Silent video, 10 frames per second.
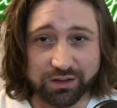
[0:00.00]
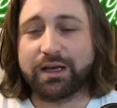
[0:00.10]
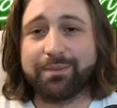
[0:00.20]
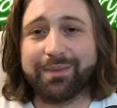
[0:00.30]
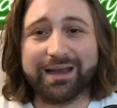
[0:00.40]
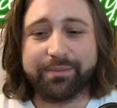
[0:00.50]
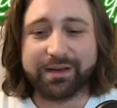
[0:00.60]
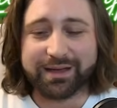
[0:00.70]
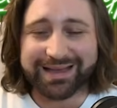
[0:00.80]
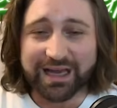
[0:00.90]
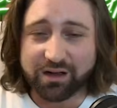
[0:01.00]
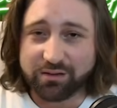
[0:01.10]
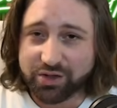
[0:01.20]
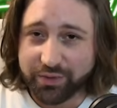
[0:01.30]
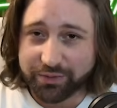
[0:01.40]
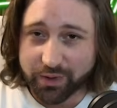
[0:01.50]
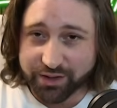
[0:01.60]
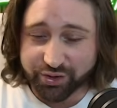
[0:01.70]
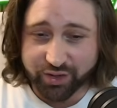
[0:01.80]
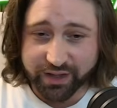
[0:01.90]
In my opinion, the ultimate way
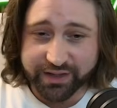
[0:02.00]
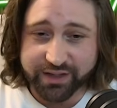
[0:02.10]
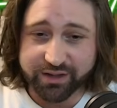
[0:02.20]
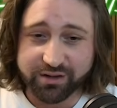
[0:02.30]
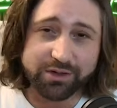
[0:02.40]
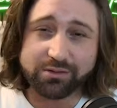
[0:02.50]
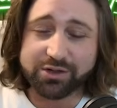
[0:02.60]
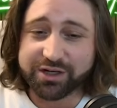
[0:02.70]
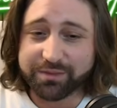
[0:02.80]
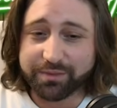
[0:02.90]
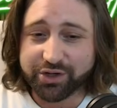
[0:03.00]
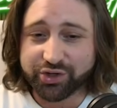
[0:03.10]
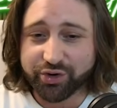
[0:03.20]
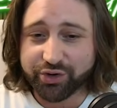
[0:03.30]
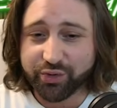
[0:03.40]
to trade these are to just make sure